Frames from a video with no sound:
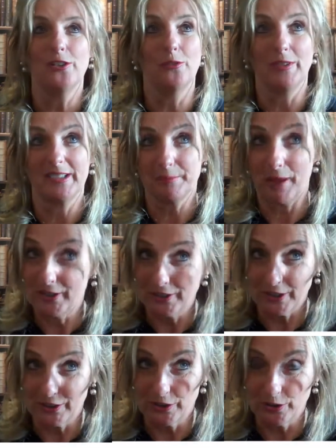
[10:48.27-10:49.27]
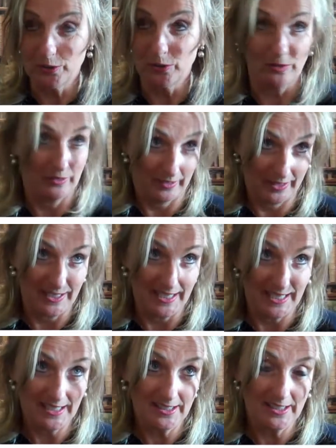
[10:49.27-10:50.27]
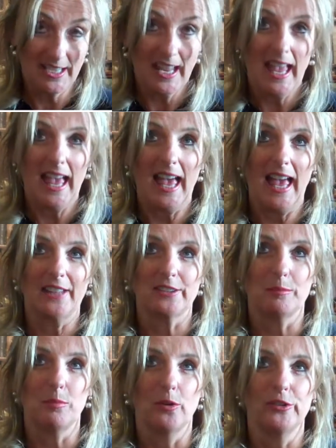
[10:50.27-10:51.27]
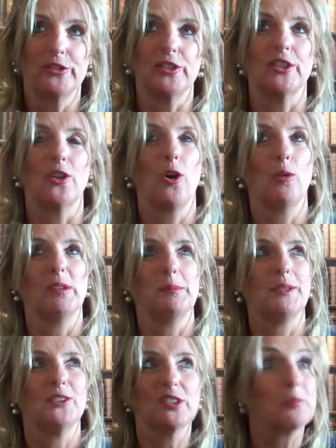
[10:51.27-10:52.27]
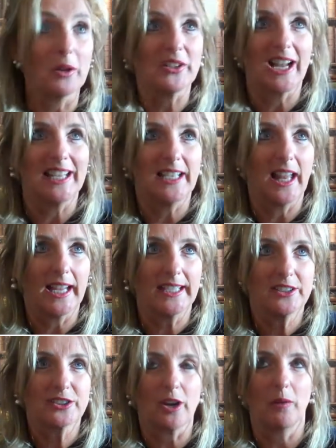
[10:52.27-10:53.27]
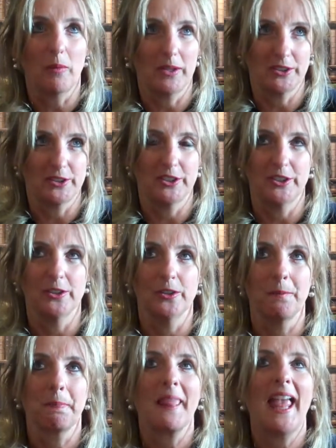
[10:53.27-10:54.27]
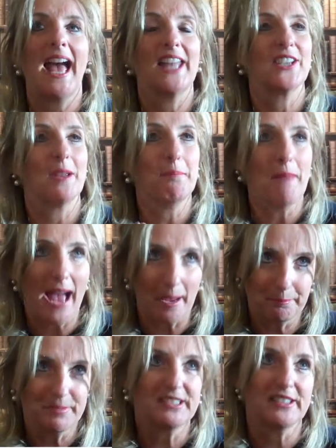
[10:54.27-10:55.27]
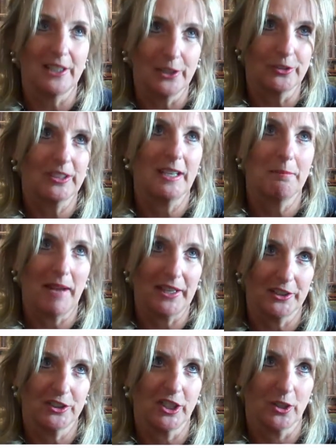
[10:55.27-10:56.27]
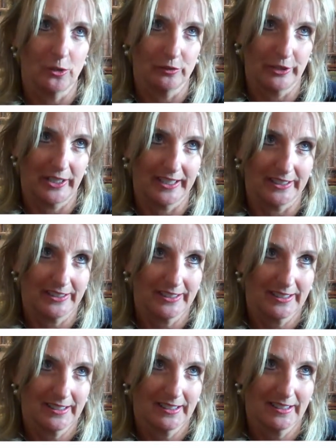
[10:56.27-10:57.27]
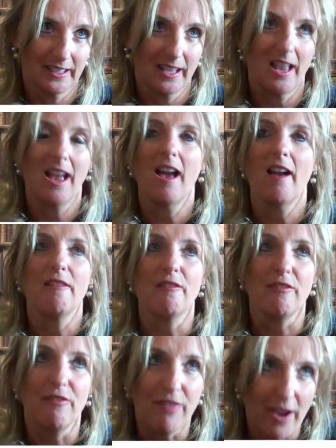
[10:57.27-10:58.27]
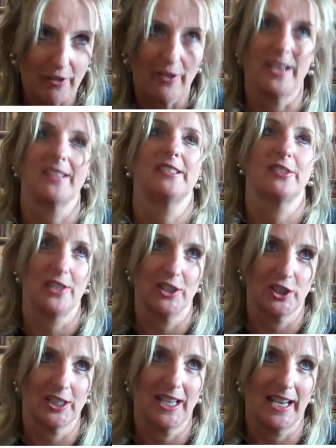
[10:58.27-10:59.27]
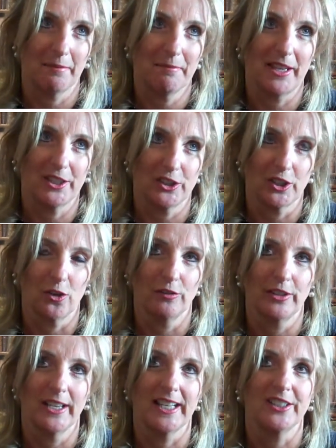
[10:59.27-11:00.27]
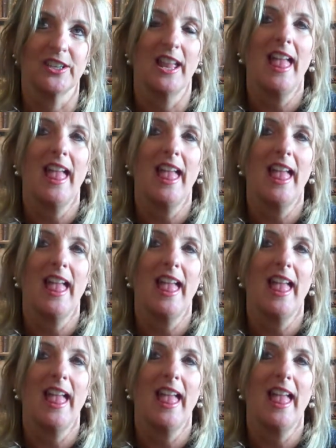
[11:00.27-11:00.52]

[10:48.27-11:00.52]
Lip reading: responding to the need, as opposed to it always being just what I liked or wanted to do. And I'm absolutely managing overhead. Very stringently managing overhead.